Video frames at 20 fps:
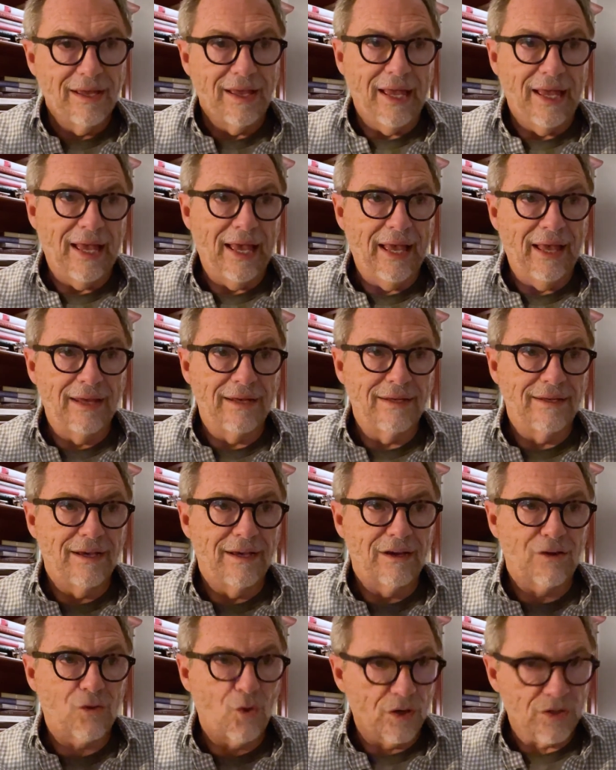And
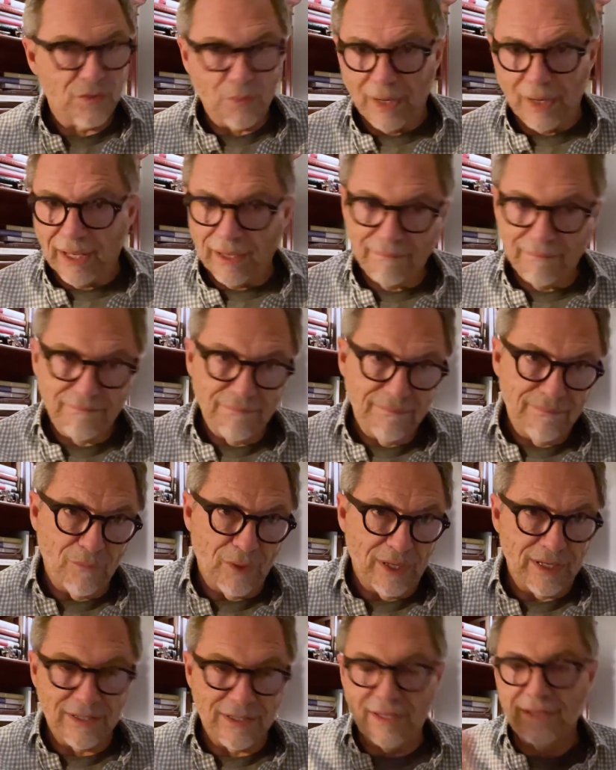of course, when
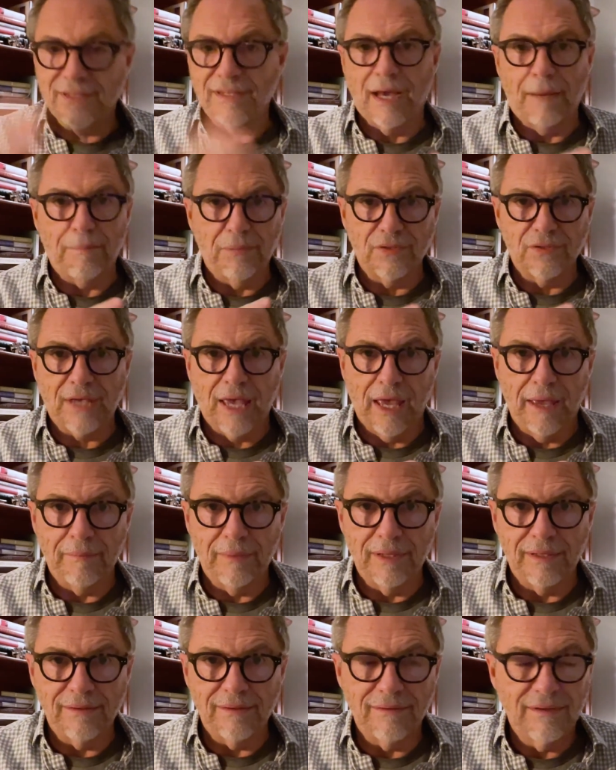his disciples came
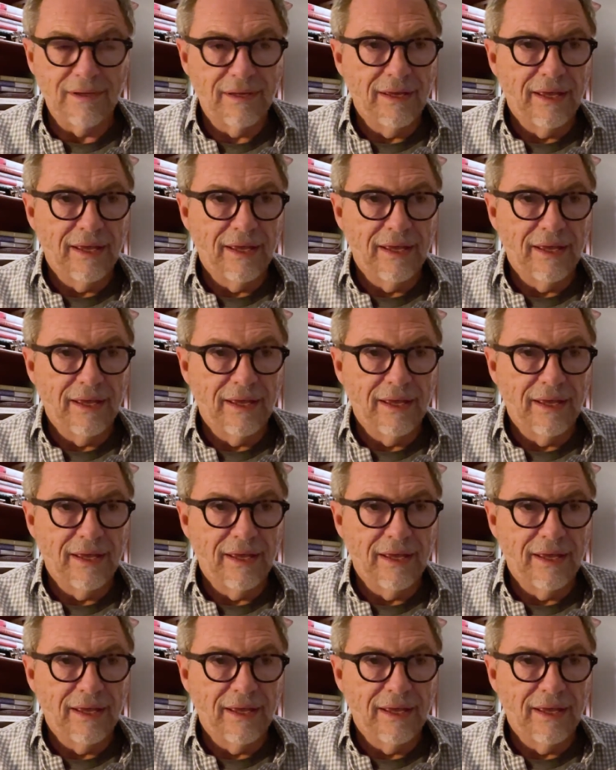and